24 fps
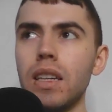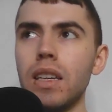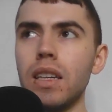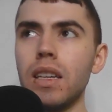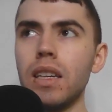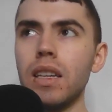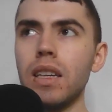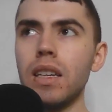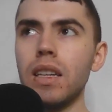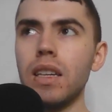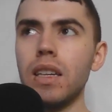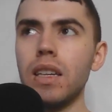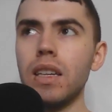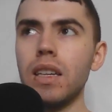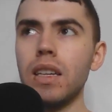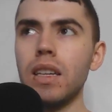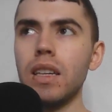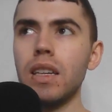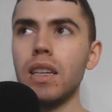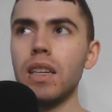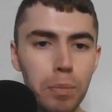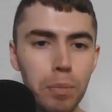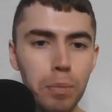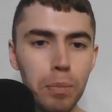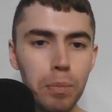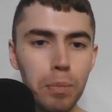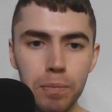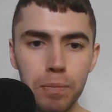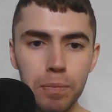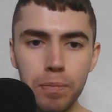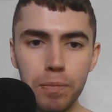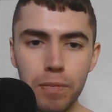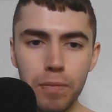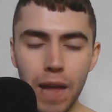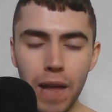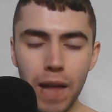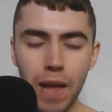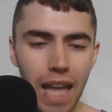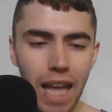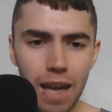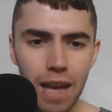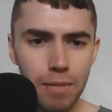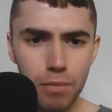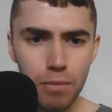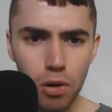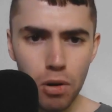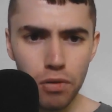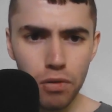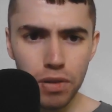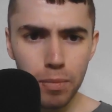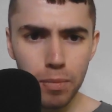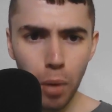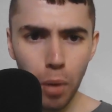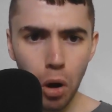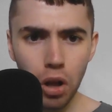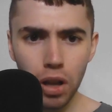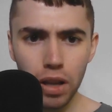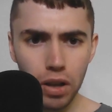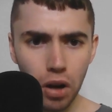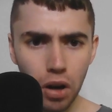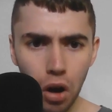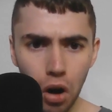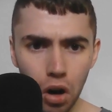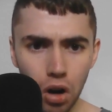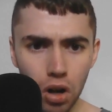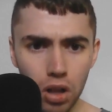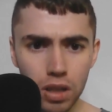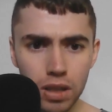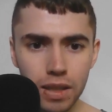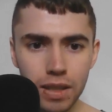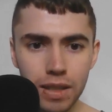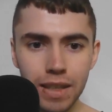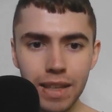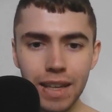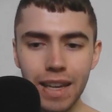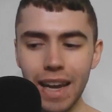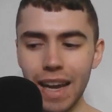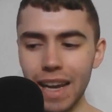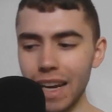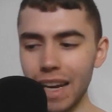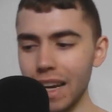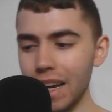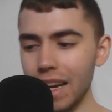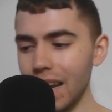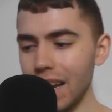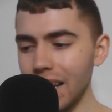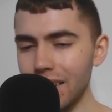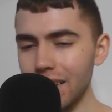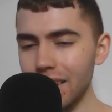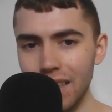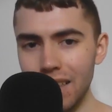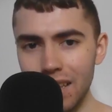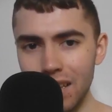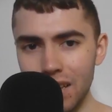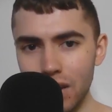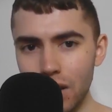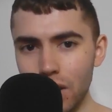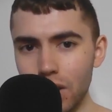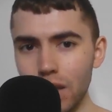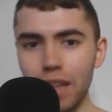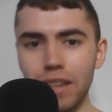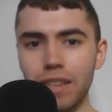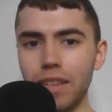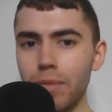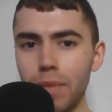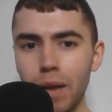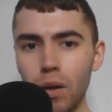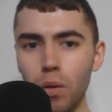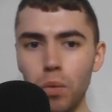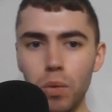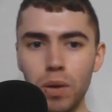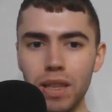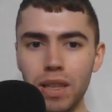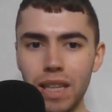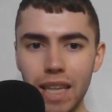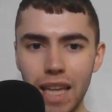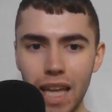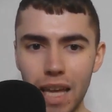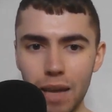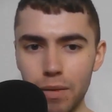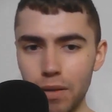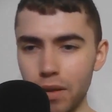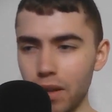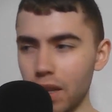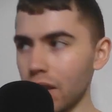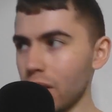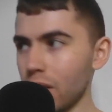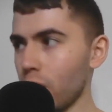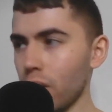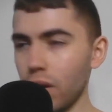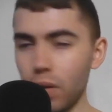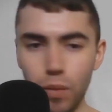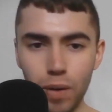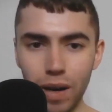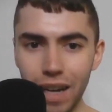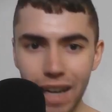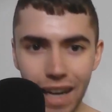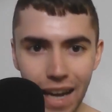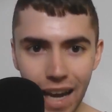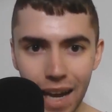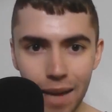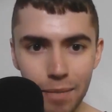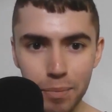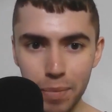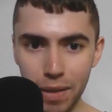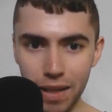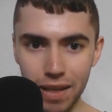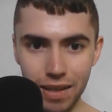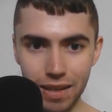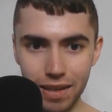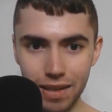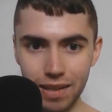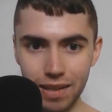Like, they can't move the ball at all, and then the next thing you know, they somehow win the game. You're like, wait, what happened?